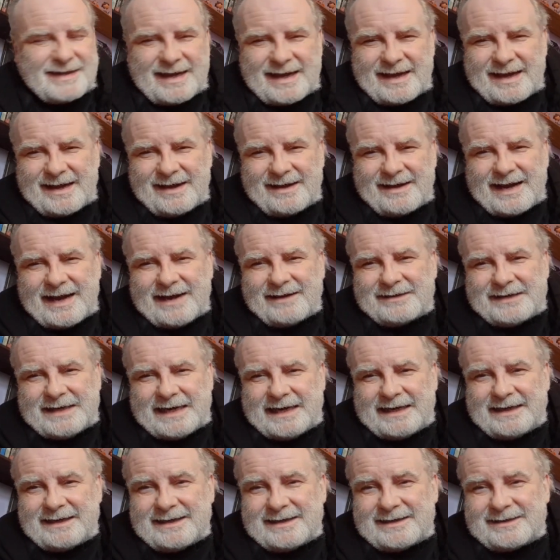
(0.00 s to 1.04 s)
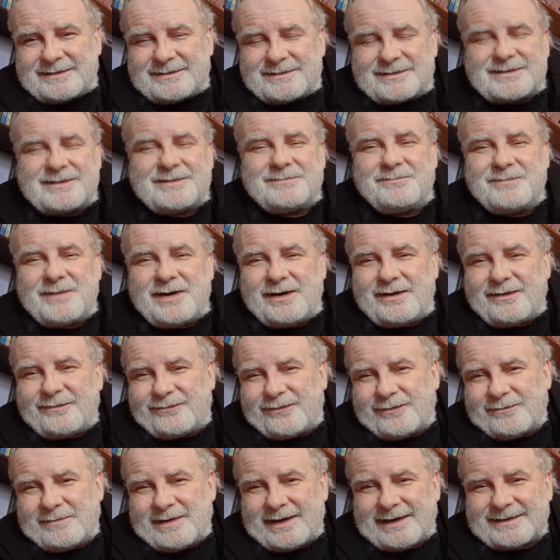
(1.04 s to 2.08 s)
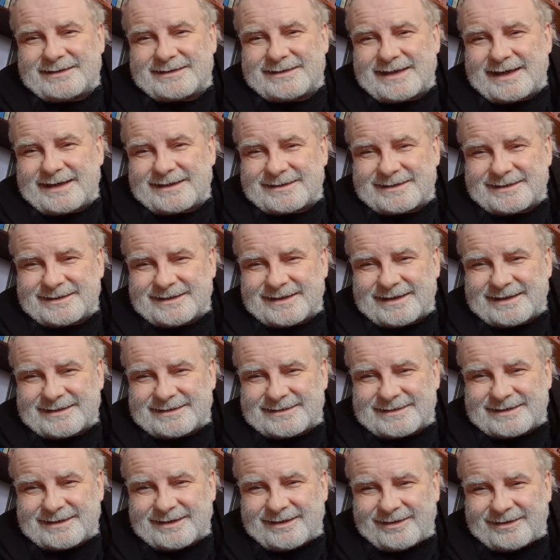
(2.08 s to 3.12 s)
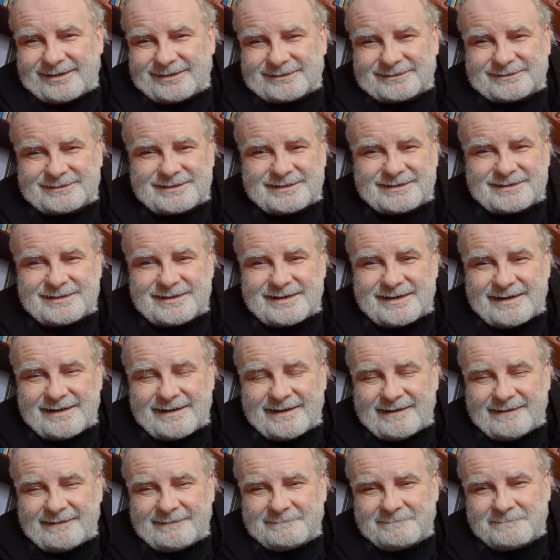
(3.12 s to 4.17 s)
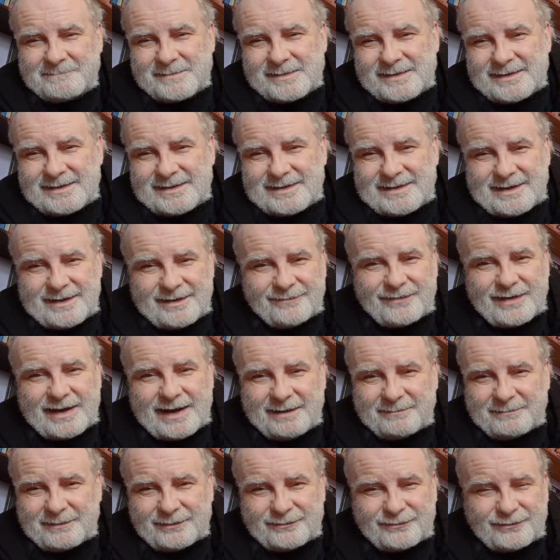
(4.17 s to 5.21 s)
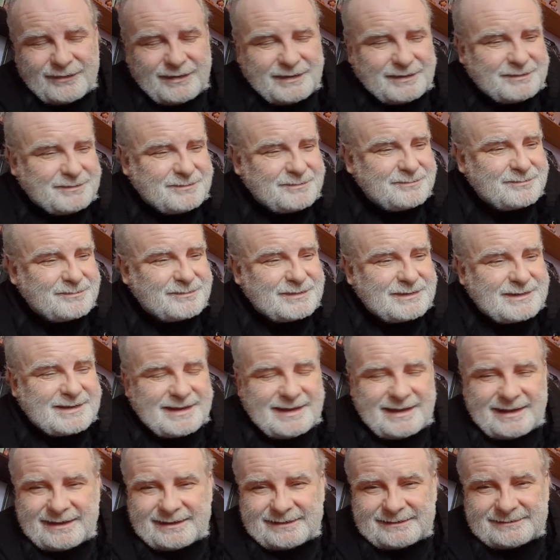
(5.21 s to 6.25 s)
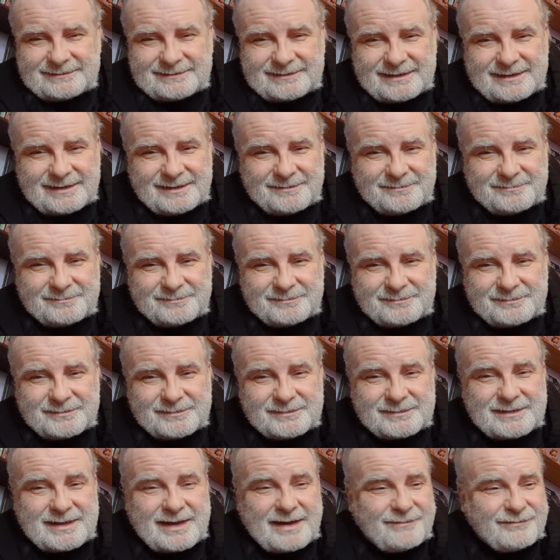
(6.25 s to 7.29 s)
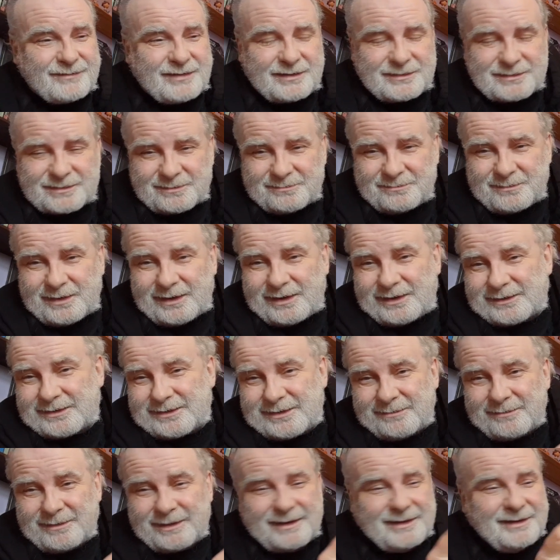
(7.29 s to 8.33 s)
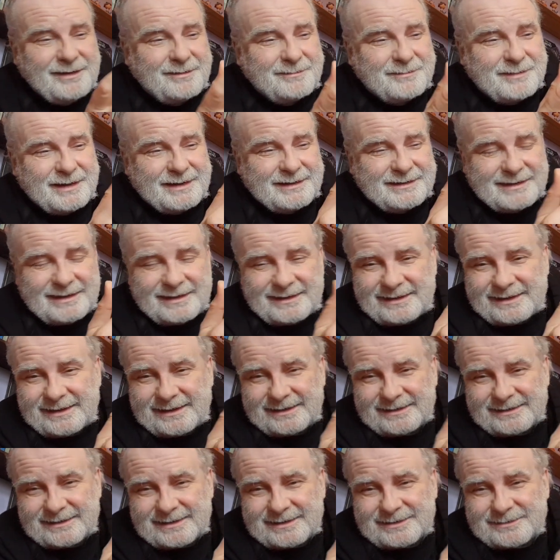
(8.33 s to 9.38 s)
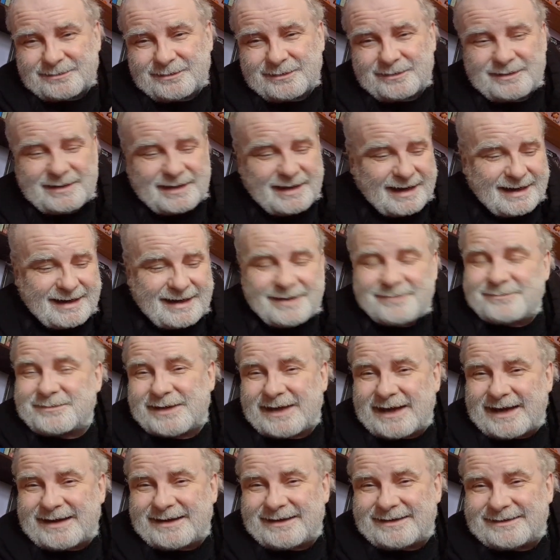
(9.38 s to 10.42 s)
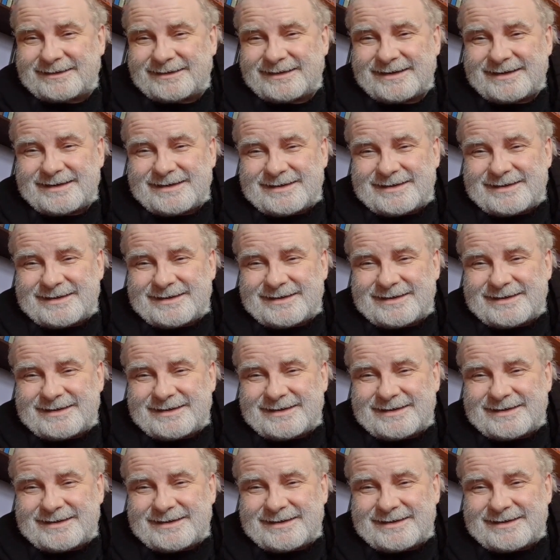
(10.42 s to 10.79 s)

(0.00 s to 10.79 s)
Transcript: I needed some more for my Saturday slot of Hammer Films. And I've got some more coming up. And then this one. I am getting